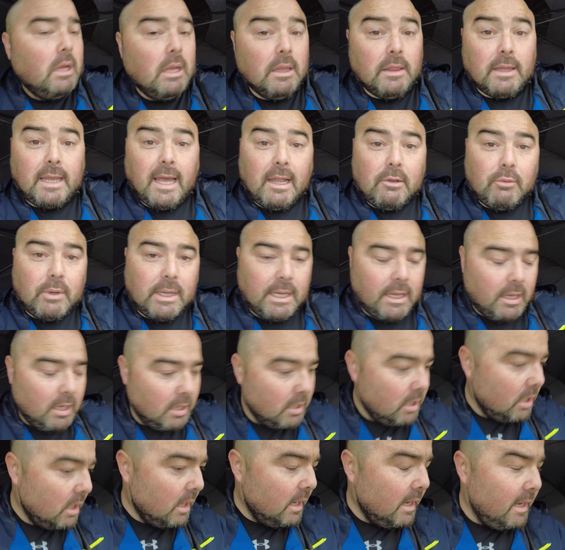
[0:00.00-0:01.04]
in the gallery.
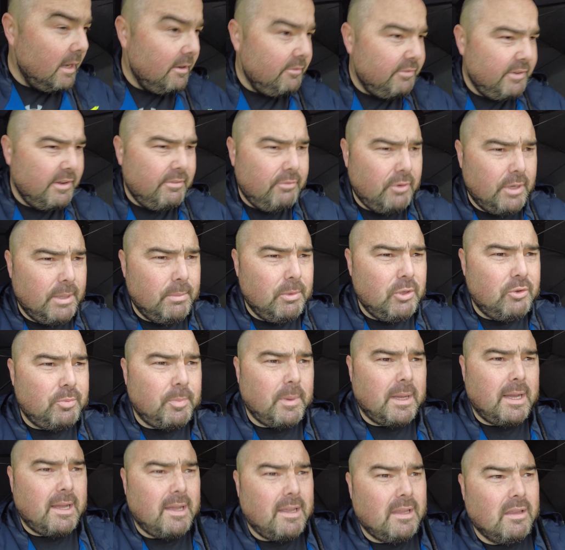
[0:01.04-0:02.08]
Favourite image
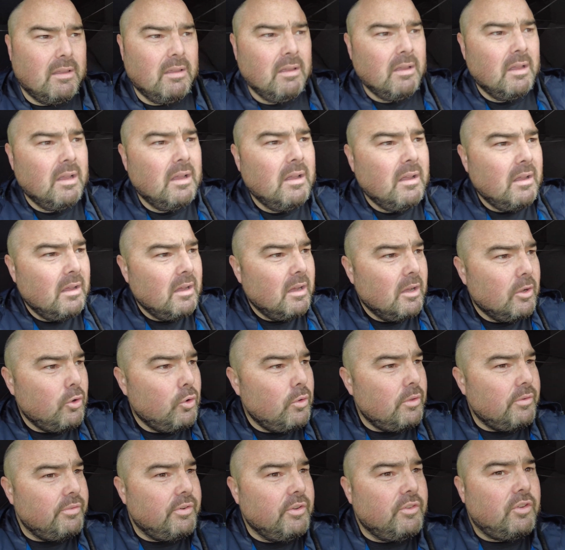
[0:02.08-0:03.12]
by
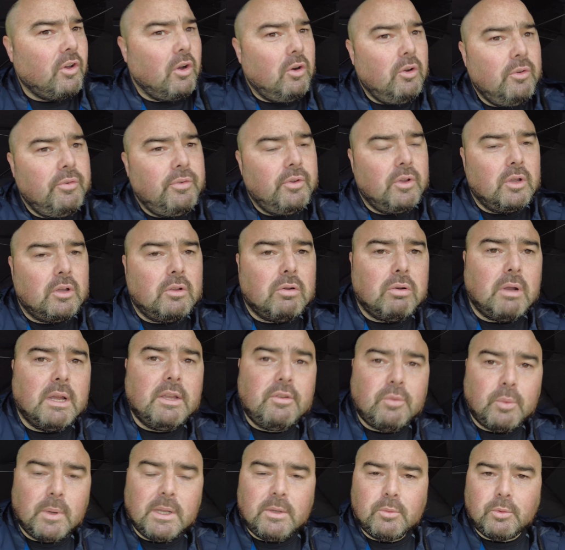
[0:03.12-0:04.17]
another photographer?
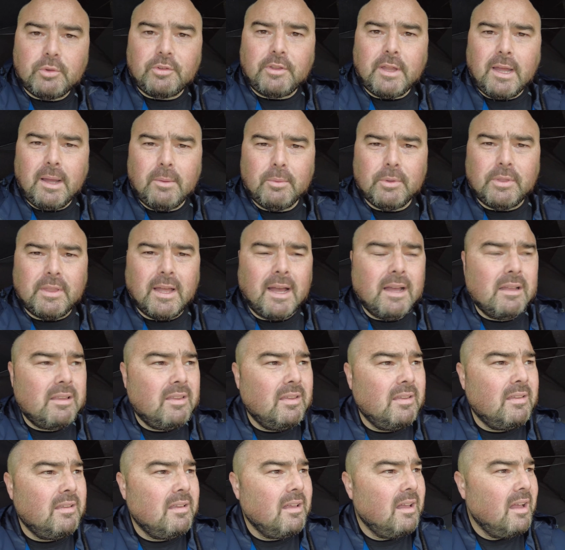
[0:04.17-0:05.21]
Christ, where do I start with
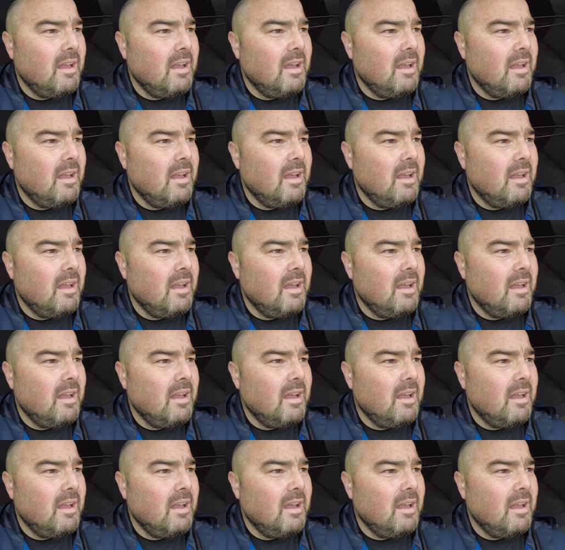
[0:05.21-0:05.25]
that?